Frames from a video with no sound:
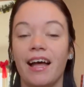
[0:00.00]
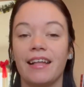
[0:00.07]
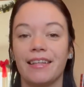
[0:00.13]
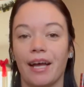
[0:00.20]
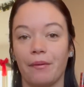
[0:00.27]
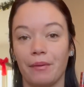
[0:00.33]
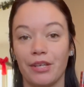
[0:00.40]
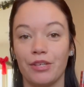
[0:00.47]

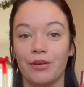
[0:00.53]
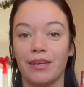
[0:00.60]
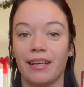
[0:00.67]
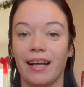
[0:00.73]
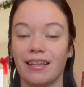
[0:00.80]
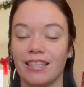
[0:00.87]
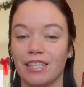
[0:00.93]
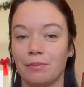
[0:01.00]
That way you can
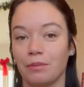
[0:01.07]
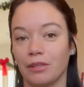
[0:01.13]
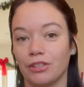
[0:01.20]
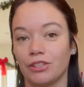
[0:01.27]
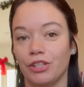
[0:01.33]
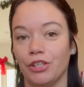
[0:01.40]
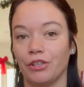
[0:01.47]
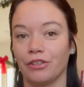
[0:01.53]
add these books
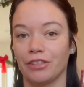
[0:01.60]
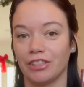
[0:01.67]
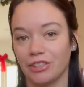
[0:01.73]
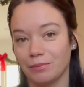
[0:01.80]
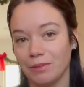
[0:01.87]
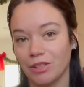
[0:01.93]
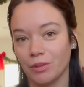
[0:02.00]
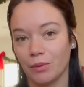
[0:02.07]
to your
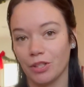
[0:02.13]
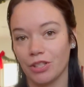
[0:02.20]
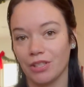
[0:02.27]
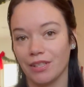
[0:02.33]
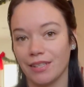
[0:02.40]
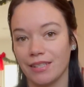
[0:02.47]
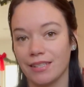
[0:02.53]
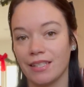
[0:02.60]
Christmas wish
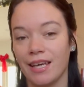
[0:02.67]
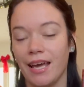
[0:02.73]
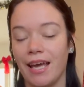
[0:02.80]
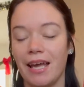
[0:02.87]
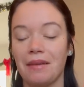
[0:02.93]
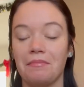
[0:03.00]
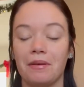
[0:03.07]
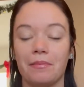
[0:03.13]
list
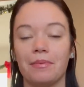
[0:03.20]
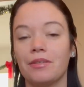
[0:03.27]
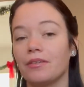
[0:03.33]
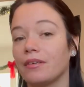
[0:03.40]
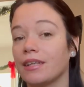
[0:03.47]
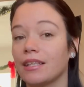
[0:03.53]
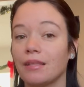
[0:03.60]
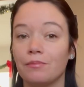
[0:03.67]
and maybe you'll
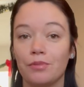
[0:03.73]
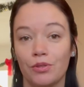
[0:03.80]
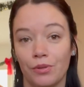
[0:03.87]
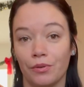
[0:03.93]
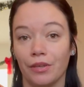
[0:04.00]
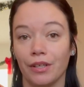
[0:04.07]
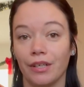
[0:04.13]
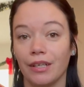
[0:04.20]
get them
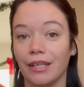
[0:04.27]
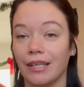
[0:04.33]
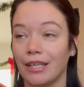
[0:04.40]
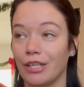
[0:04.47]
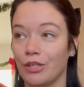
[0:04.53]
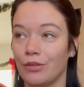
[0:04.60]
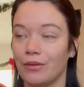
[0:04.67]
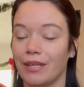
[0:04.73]
sooner
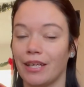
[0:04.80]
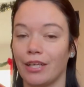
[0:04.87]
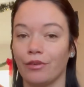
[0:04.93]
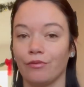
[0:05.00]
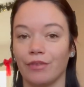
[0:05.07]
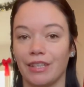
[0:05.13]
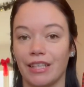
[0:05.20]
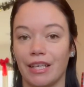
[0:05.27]
and you can
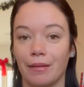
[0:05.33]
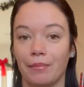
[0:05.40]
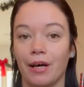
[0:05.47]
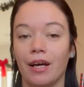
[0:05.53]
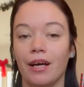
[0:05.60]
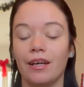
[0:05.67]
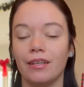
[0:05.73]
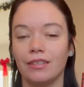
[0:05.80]
read them
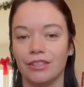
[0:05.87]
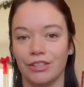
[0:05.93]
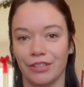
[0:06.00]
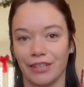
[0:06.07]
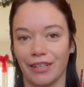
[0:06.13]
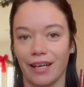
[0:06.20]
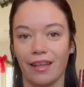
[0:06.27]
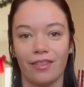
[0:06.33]

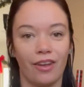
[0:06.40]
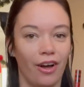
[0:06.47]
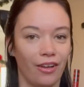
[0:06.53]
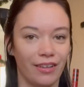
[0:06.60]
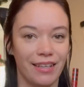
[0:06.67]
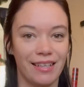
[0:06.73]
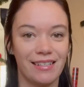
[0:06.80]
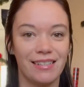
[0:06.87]
during the
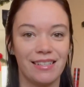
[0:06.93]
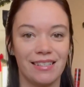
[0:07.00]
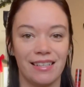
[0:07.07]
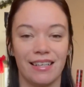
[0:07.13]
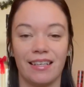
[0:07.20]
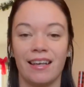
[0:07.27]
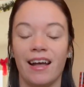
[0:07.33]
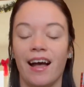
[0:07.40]
holiday season.